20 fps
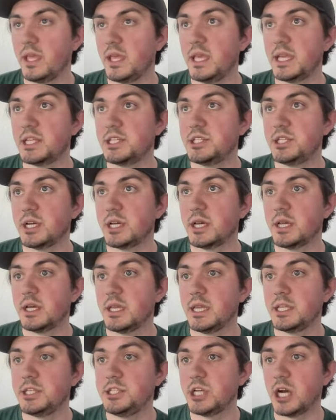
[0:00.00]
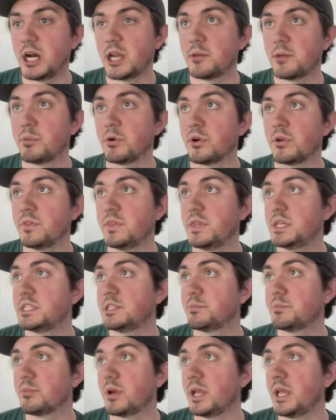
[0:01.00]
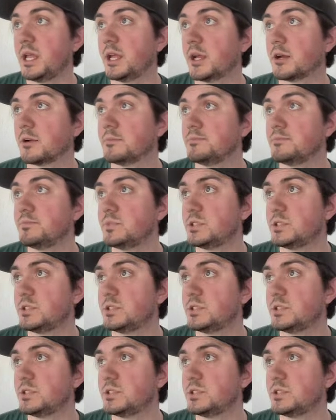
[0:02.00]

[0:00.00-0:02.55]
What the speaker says: he can get you on a bird this spring here.